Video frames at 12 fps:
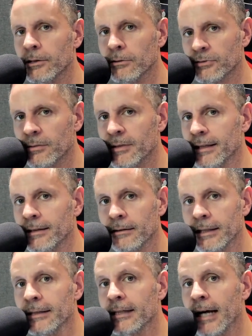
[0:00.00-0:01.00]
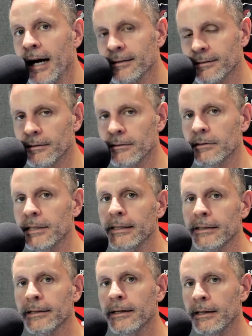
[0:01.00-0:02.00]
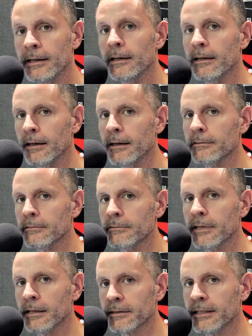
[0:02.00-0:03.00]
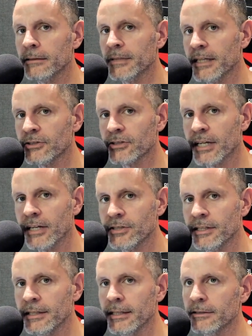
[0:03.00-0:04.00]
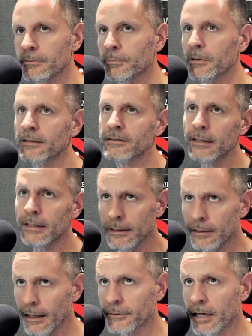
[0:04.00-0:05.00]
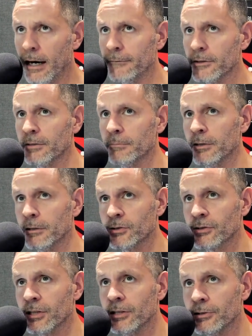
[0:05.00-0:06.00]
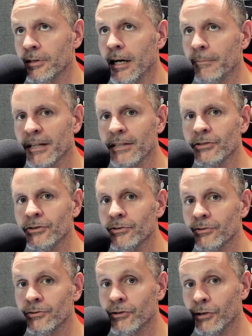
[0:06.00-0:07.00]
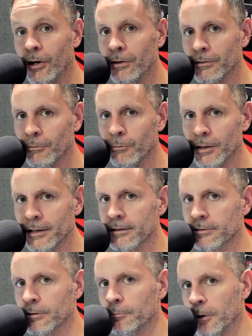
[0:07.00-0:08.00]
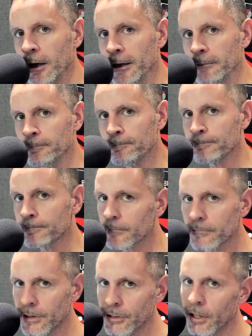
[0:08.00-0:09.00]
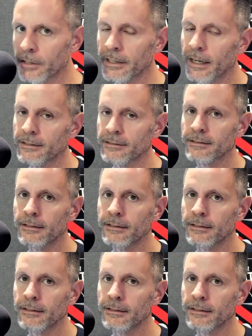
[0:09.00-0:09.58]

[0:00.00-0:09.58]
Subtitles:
some of the elite guys in the league, and that'll get him the education he needs. And plus, I have confidence that Billups is going to do that because he's shown a willingness to play the young guys.